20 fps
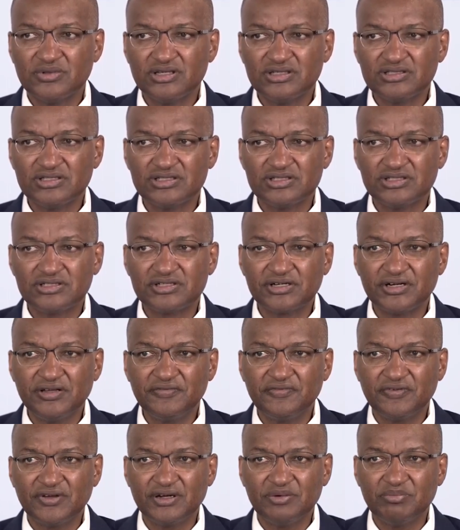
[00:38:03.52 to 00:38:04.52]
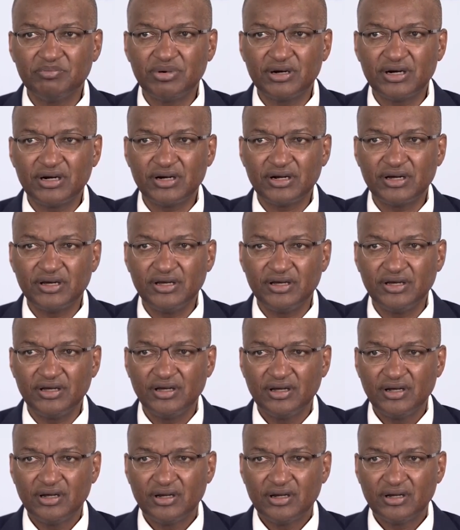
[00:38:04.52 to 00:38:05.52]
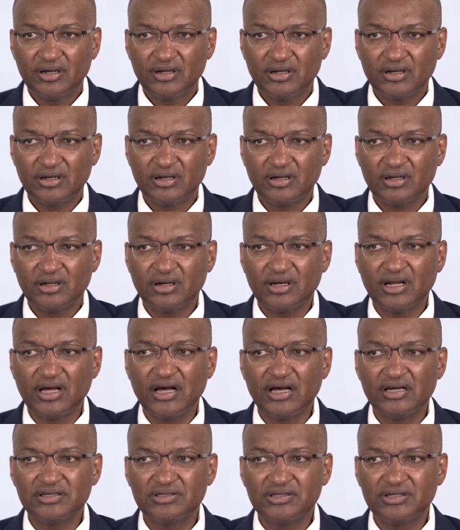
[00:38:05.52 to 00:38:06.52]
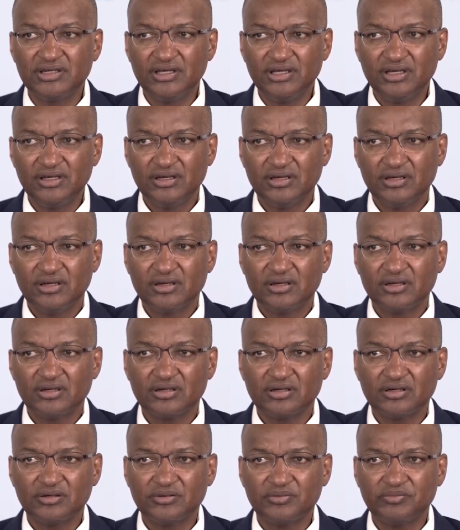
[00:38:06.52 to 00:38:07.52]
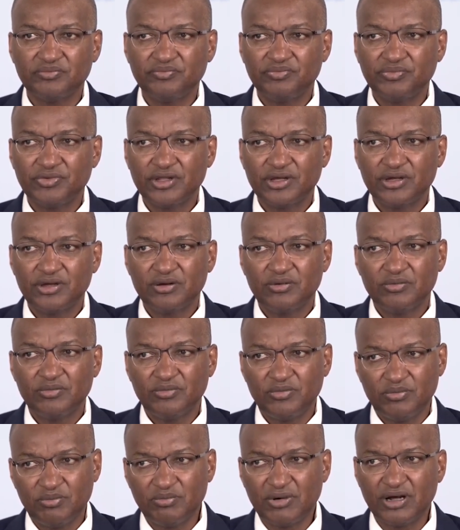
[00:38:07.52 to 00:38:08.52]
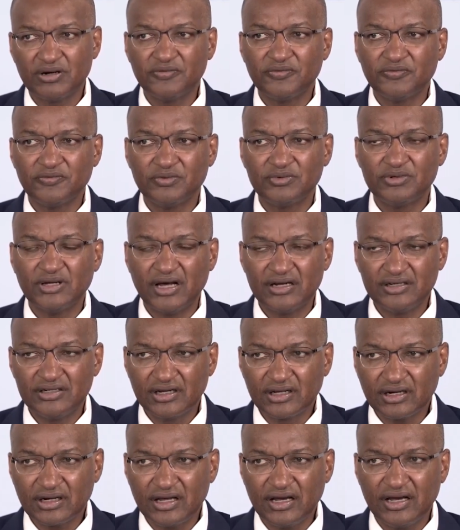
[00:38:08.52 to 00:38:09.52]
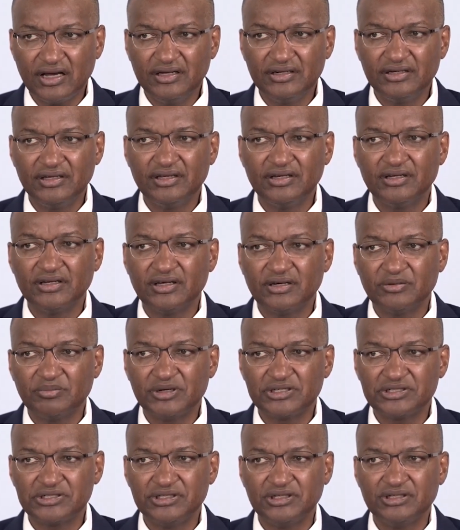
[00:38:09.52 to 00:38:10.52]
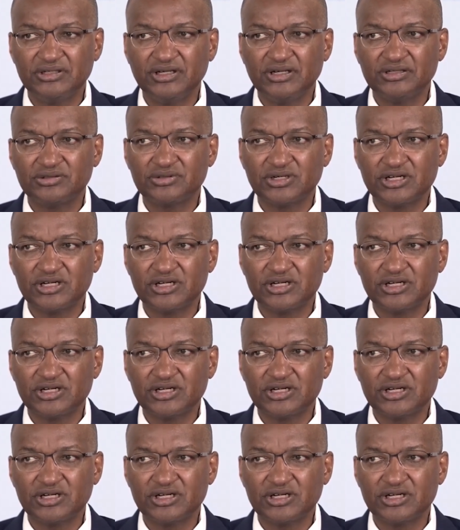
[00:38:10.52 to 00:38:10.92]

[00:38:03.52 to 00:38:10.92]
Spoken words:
is driven by largely a decline in machinery and